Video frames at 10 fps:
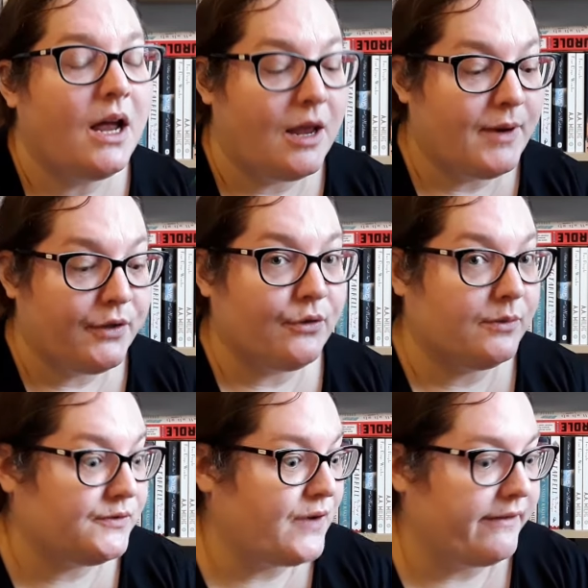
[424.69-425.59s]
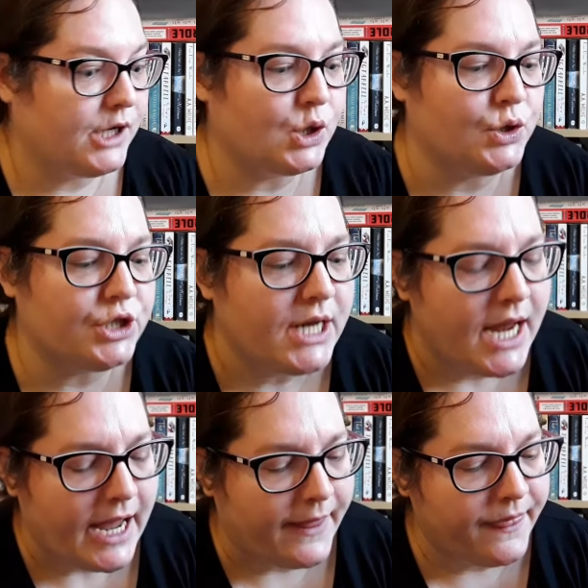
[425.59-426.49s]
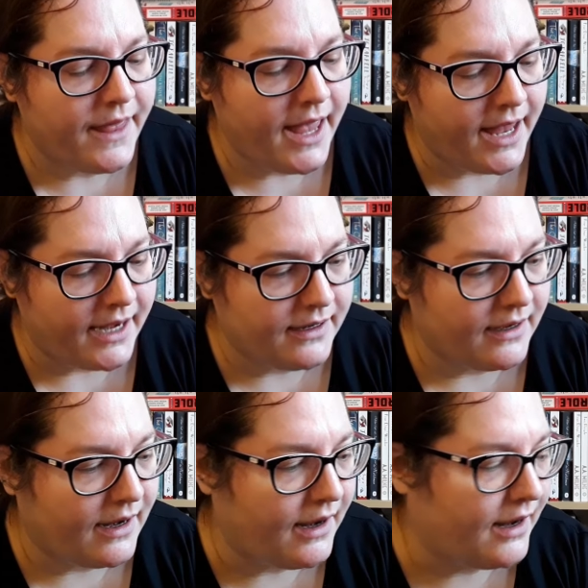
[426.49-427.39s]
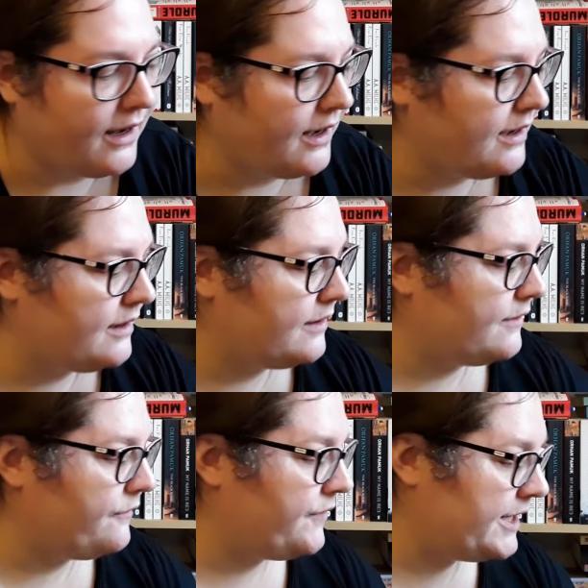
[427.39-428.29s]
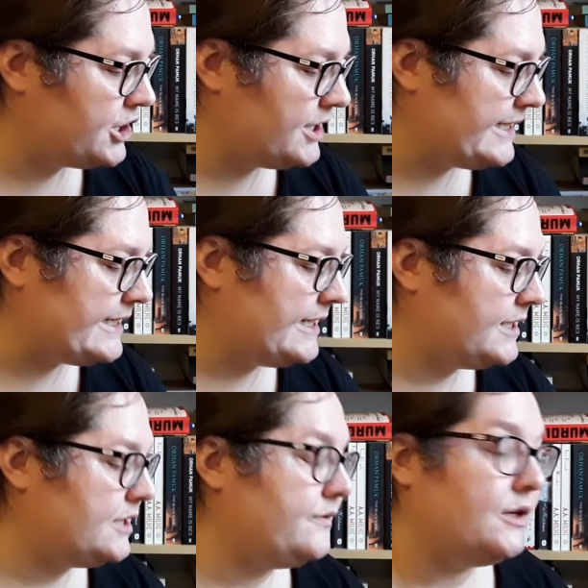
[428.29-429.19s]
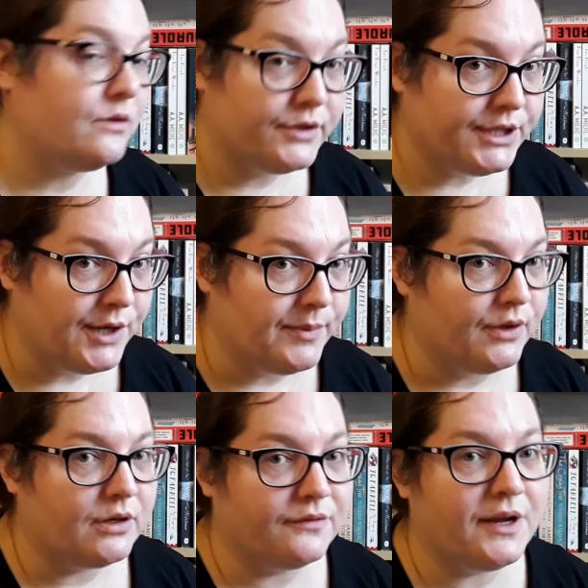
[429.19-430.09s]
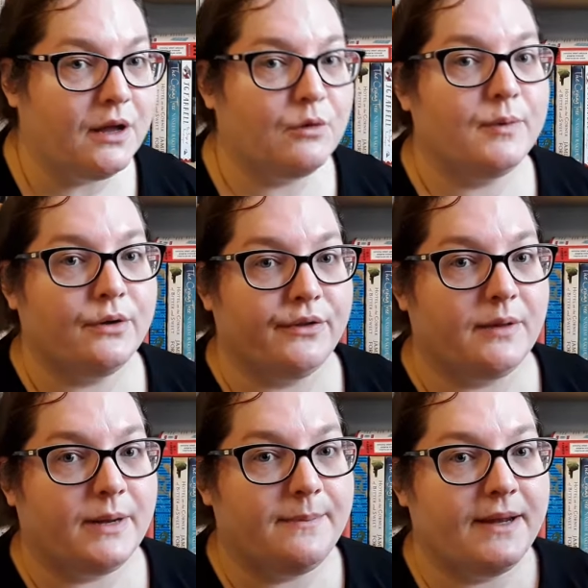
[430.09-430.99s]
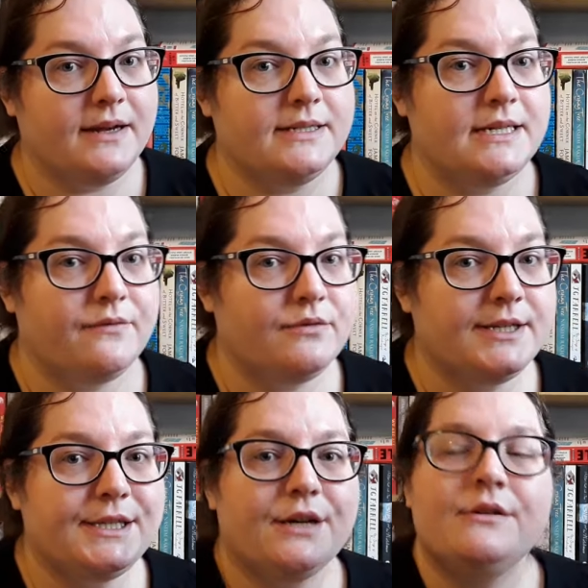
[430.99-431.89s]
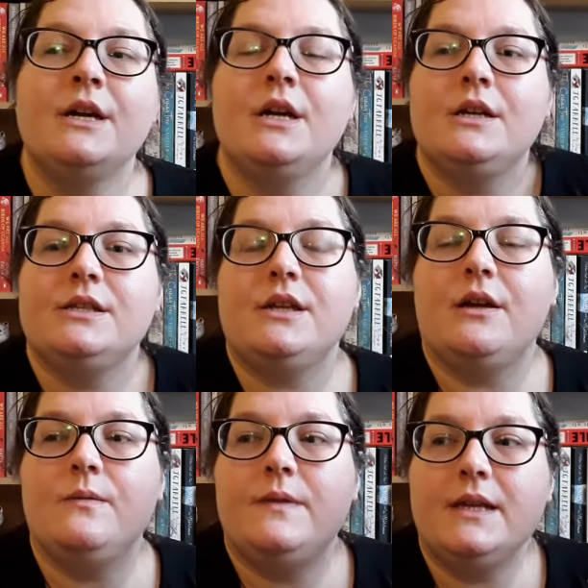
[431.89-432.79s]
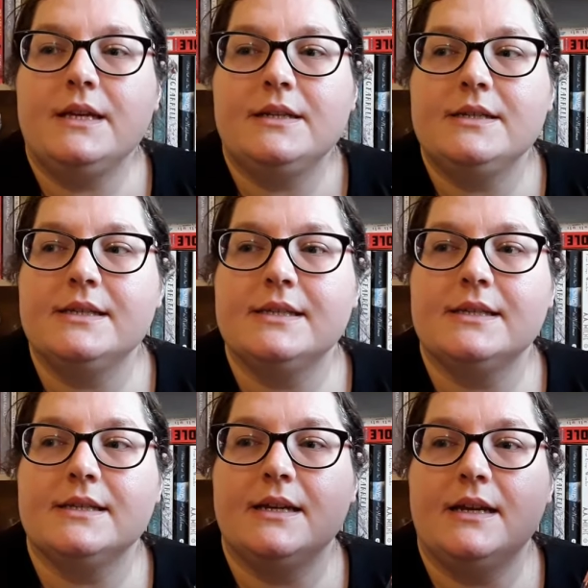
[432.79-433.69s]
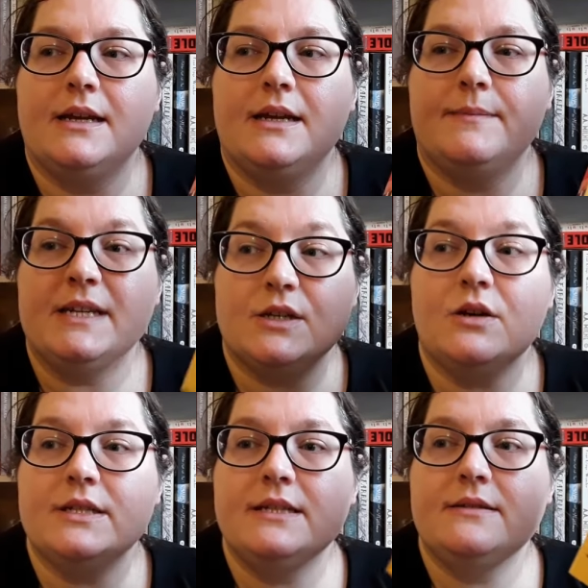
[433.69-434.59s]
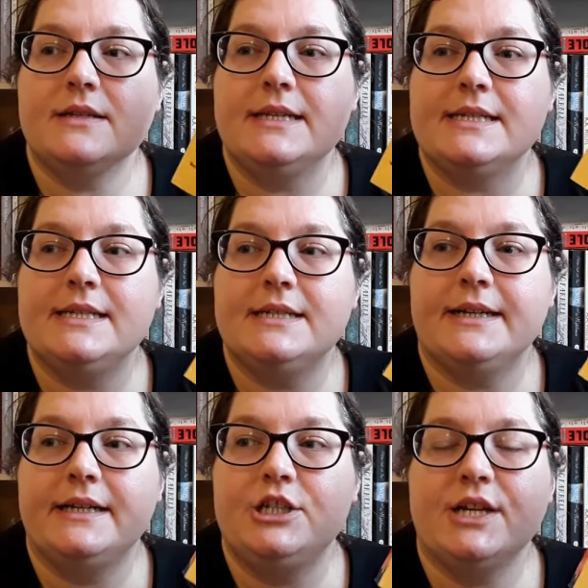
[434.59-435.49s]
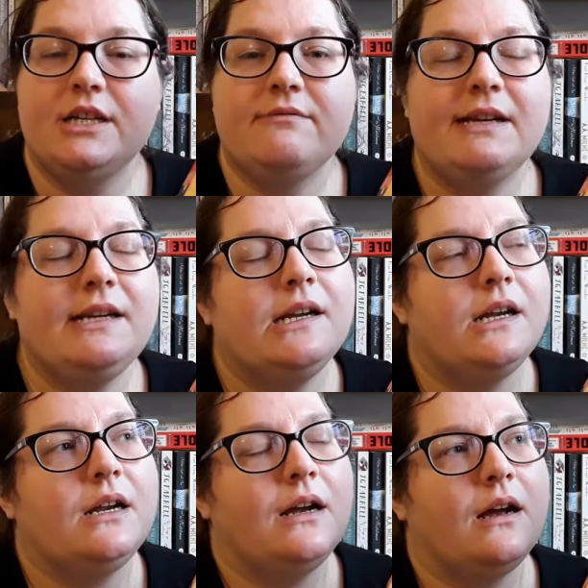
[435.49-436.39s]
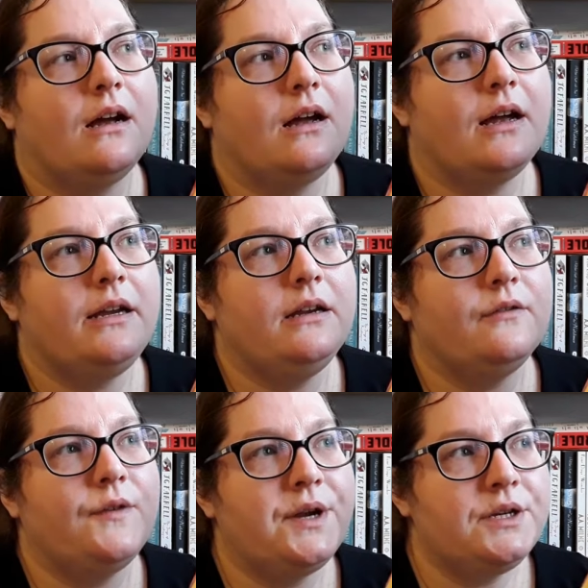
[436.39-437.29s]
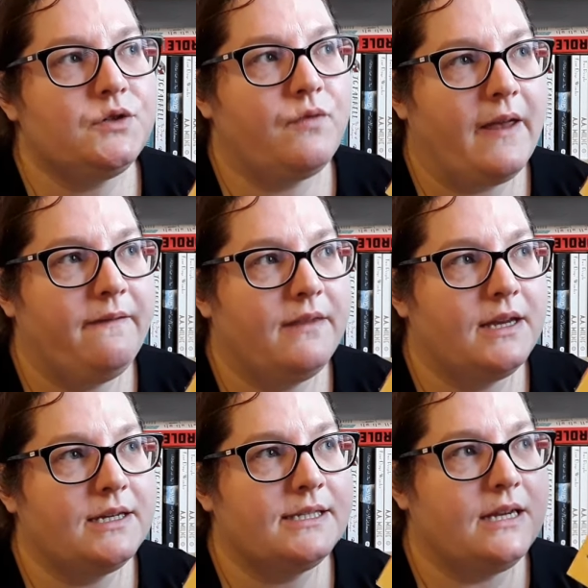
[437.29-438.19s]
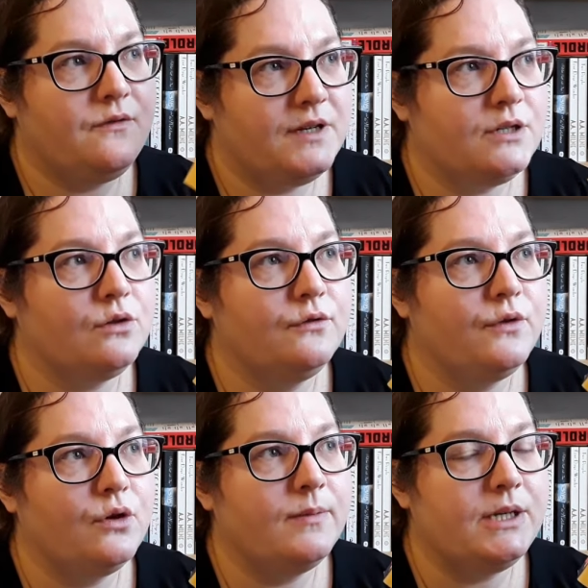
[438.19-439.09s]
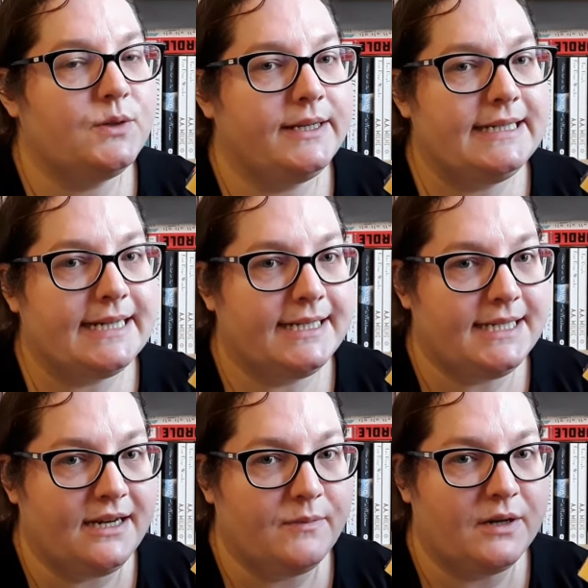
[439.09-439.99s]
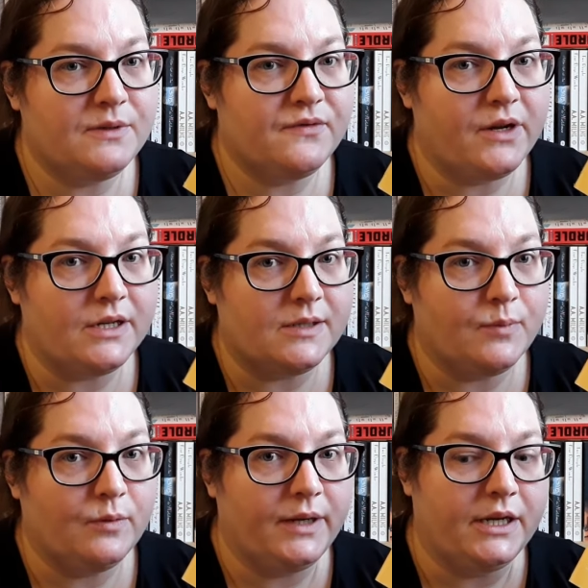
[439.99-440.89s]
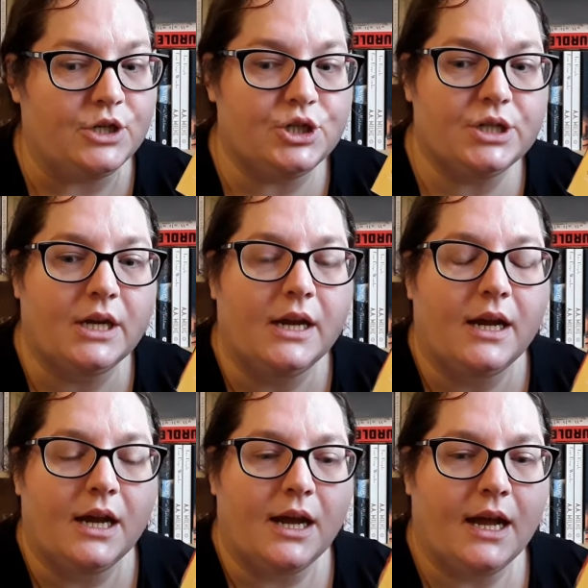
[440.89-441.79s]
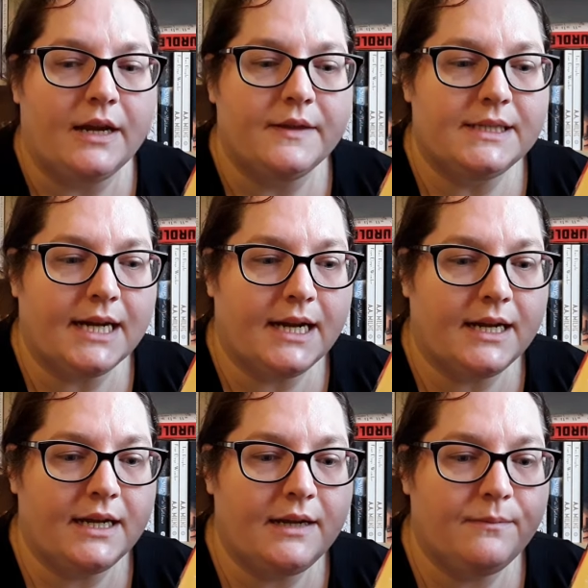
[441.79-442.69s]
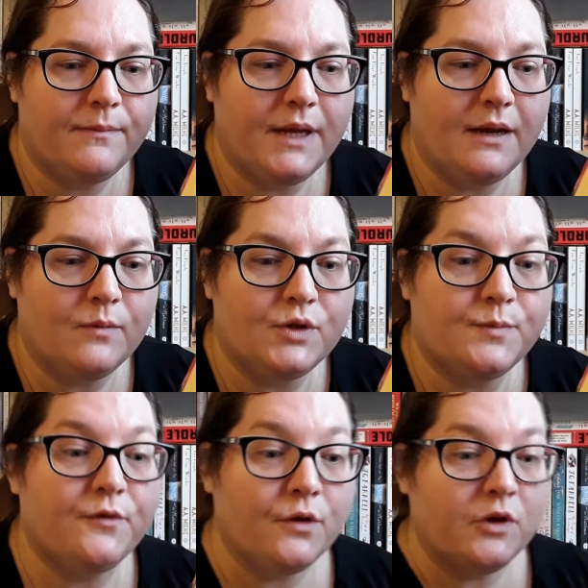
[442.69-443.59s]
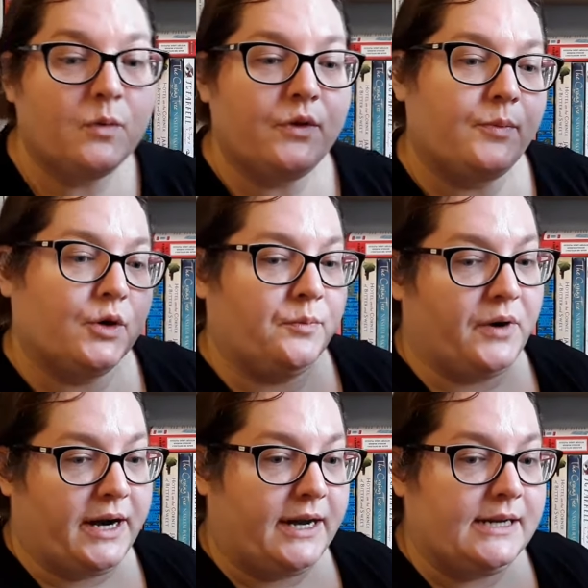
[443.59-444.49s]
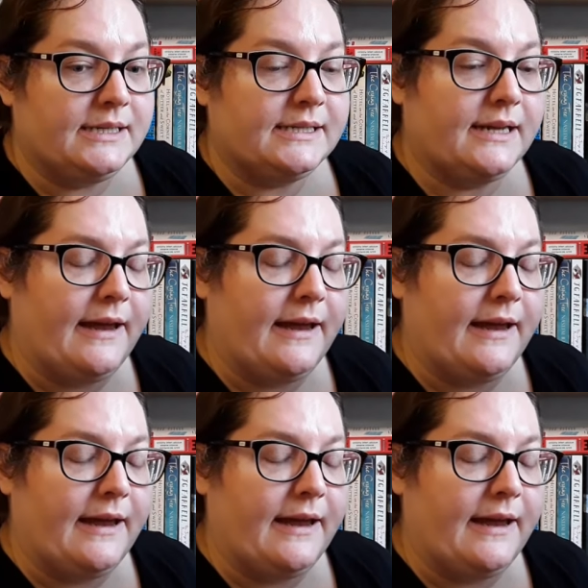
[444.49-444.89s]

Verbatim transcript: Um, I thought it was very good. And then I finished listening to the audiobook of Girl, Woman, Other by Bernadine Evaristo. So this, um, I started listening to that in January. I first read this in physical form in 2019 when it was first published, and at the time it was before it won the Booker Prize.